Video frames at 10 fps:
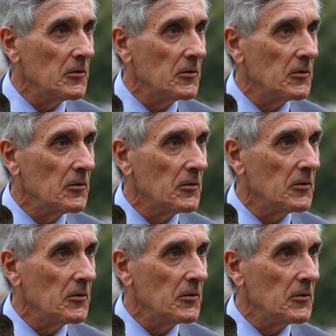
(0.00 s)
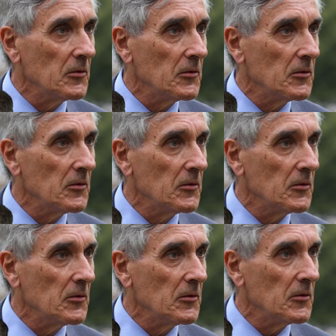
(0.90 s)

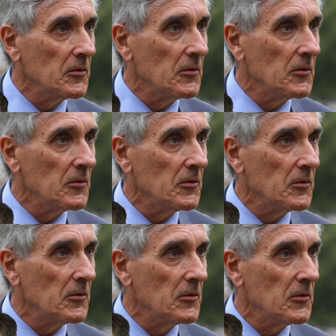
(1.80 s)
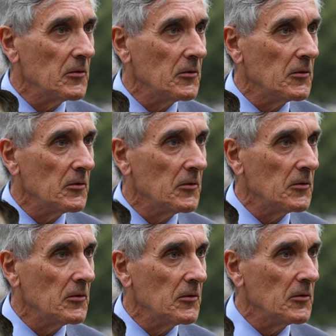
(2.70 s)

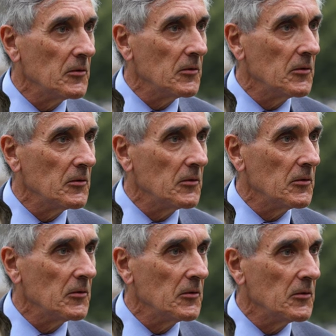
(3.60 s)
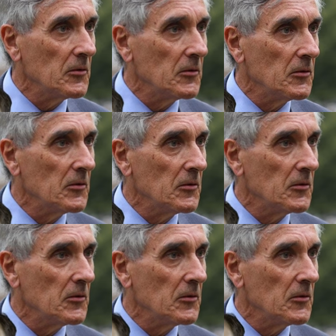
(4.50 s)

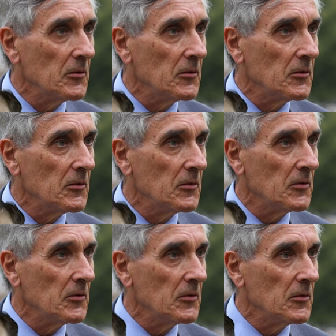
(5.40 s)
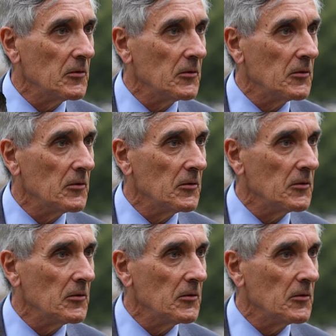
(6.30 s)

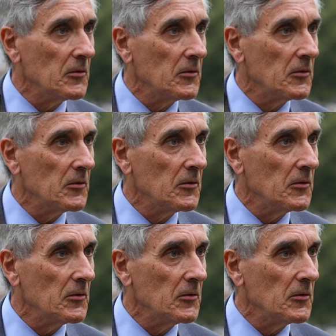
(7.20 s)
(not speaking)